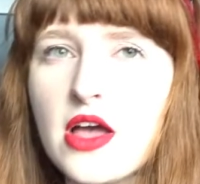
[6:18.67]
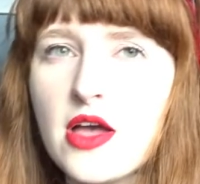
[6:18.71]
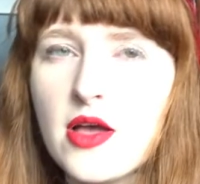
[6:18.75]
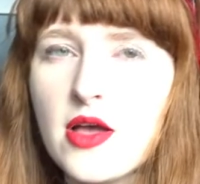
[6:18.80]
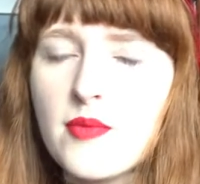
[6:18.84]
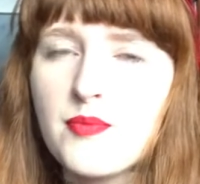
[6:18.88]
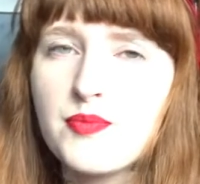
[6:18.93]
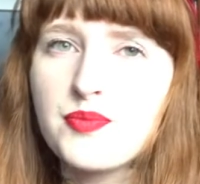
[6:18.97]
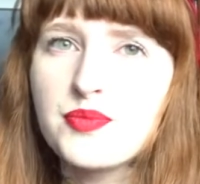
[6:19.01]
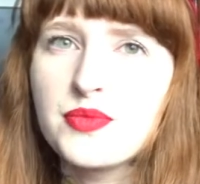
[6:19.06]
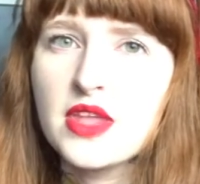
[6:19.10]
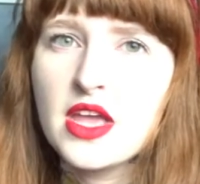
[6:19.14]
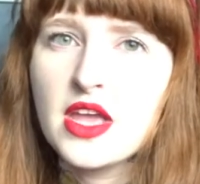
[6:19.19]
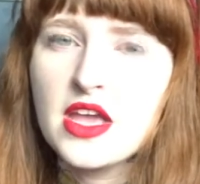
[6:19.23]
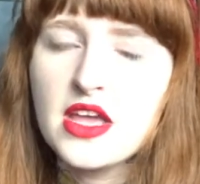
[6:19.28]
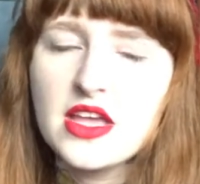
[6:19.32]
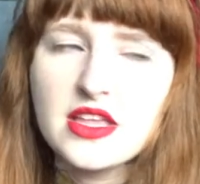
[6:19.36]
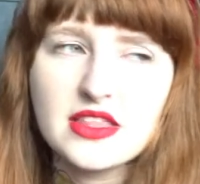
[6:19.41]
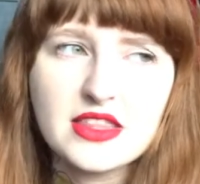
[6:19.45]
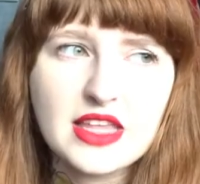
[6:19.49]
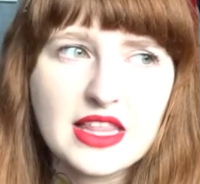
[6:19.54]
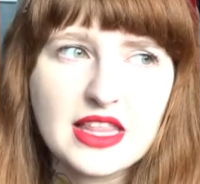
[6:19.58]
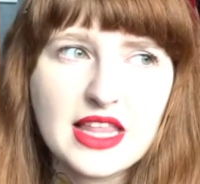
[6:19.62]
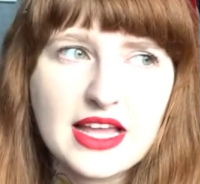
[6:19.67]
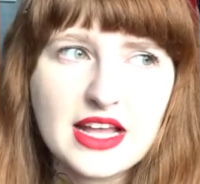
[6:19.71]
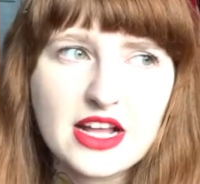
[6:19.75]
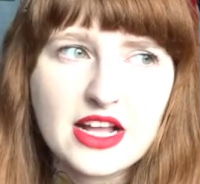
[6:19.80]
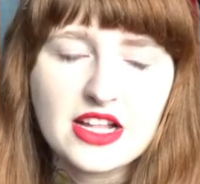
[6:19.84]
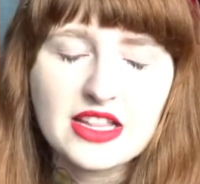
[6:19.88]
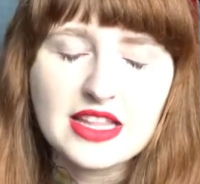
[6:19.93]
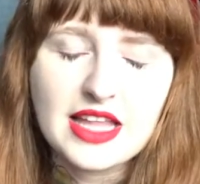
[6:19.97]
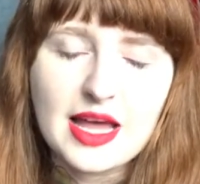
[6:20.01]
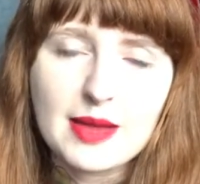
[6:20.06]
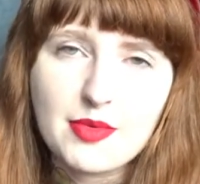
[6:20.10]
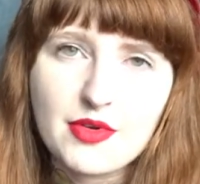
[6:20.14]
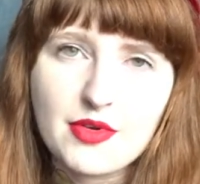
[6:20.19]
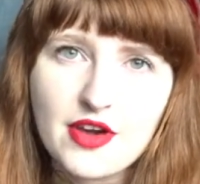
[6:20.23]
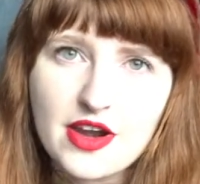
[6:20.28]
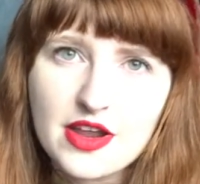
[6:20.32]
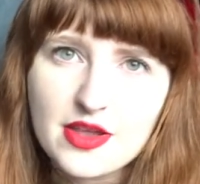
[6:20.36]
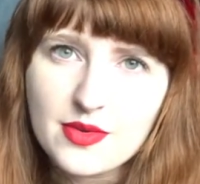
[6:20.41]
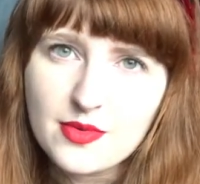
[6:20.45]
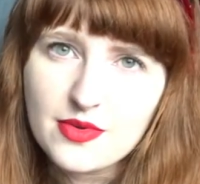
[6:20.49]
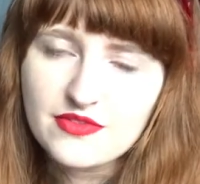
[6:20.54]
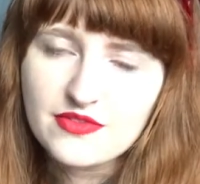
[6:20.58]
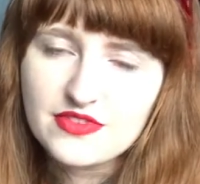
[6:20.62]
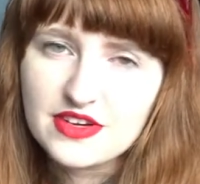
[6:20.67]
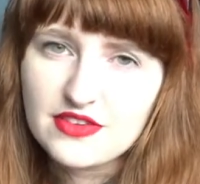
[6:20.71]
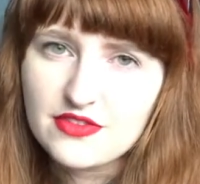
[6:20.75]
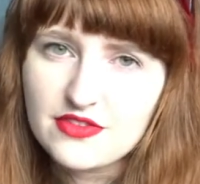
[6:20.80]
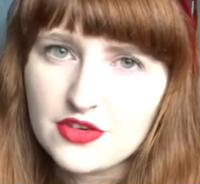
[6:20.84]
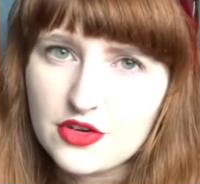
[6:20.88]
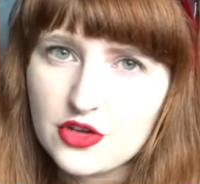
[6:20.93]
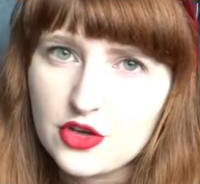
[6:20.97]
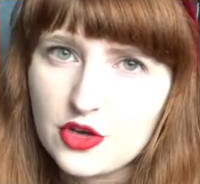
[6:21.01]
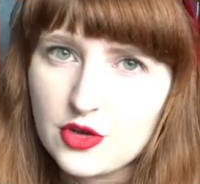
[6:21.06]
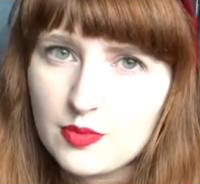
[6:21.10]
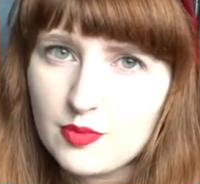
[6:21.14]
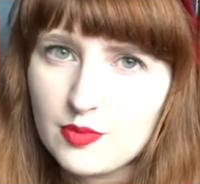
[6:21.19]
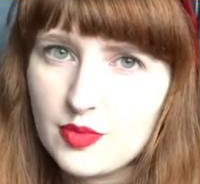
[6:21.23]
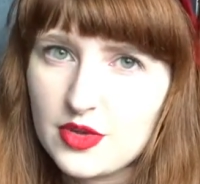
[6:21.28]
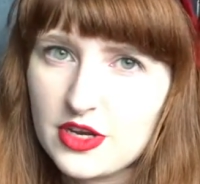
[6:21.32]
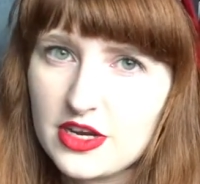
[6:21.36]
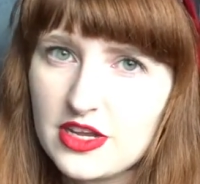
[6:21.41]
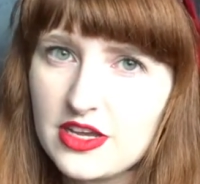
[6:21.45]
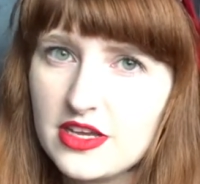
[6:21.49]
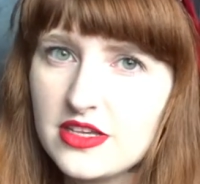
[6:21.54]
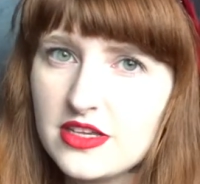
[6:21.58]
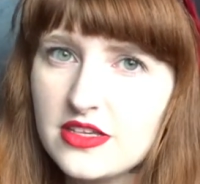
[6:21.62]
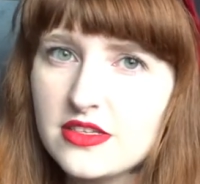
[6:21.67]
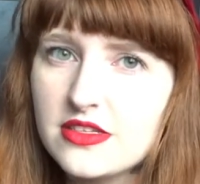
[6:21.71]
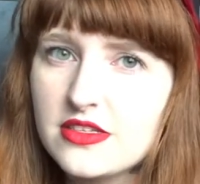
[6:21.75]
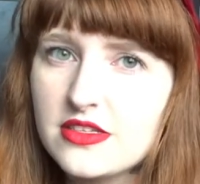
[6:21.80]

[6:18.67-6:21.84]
They like collaborate with different companies.